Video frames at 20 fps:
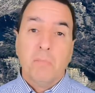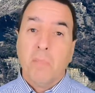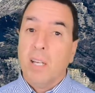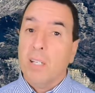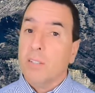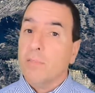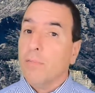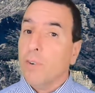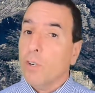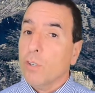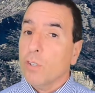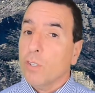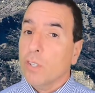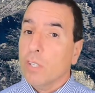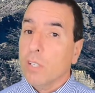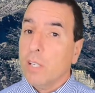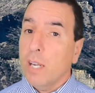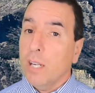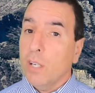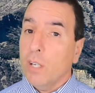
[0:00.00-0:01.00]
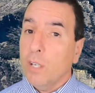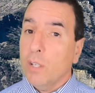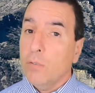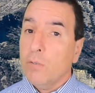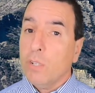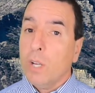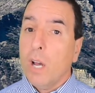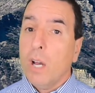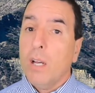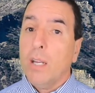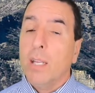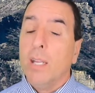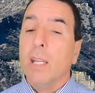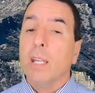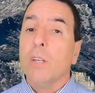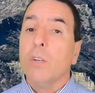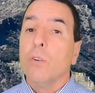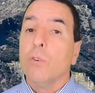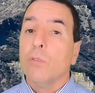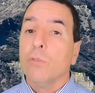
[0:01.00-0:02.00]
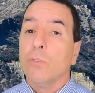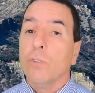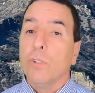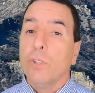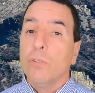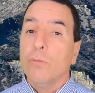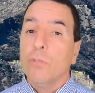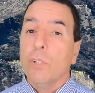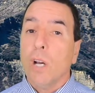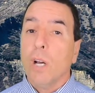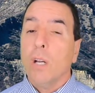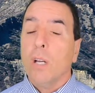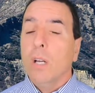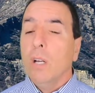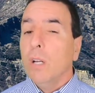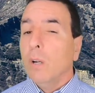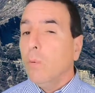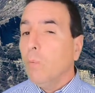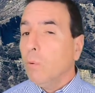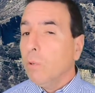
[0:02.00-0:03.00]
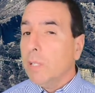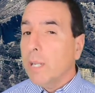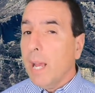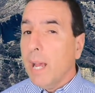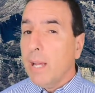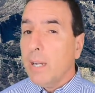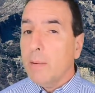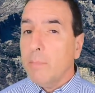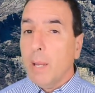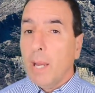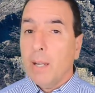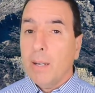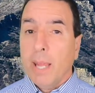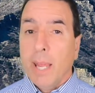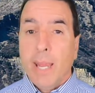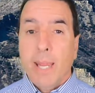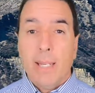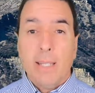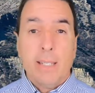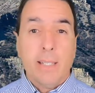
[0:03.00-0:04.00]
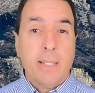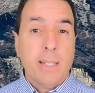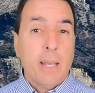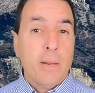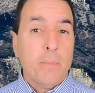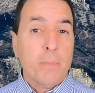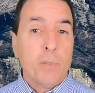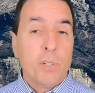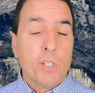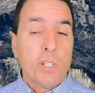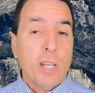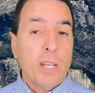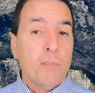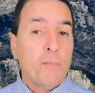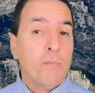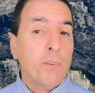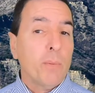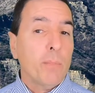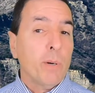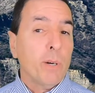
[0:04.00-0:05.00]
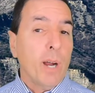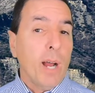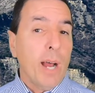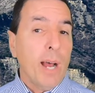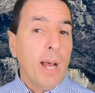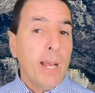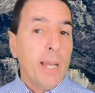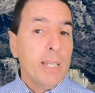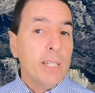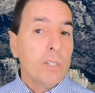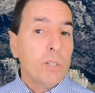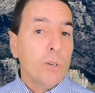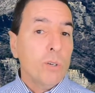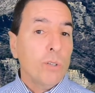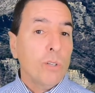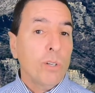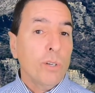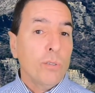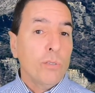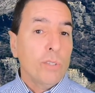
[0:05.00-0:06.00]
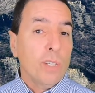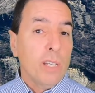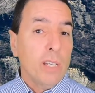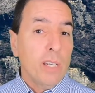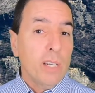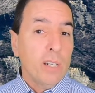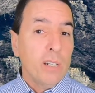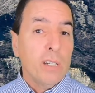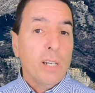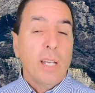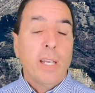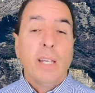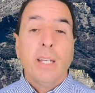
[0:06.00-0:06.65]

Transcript: As far as the state of Utah, in northern Utah, we're down about eight to ten percent from our highs earlier in the year.